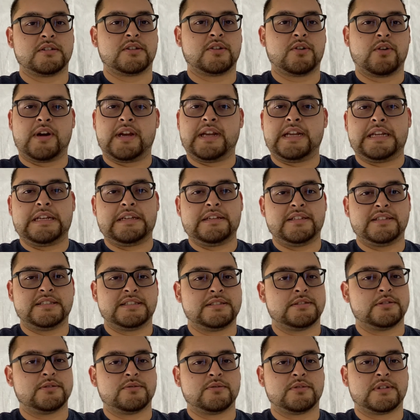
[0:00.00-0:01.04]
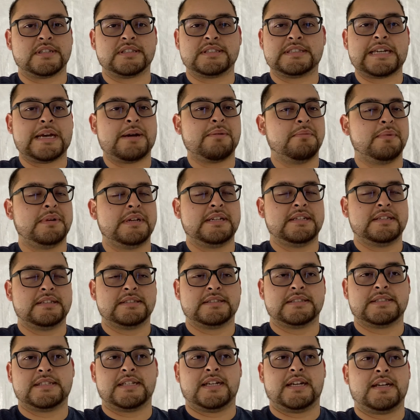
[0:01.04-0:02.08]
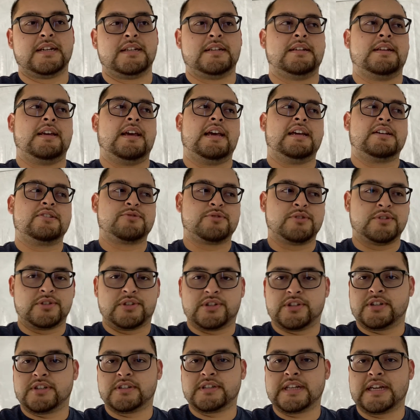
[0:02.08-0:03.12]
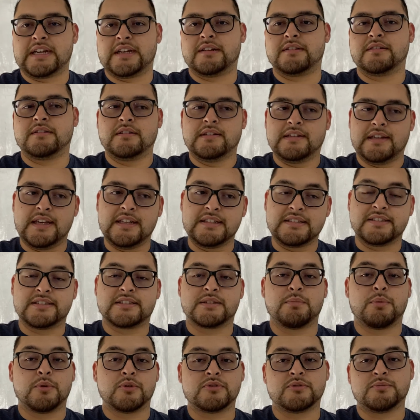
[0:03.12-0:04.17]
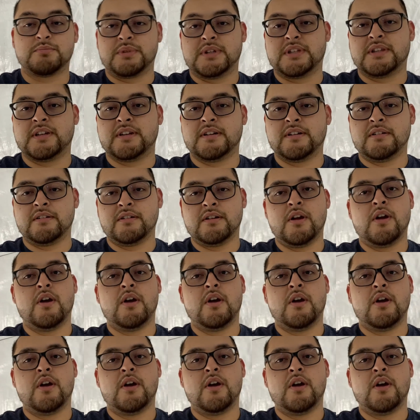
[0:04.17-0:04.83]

greatly to contaminants and extra dirt that isn't supposed to be there,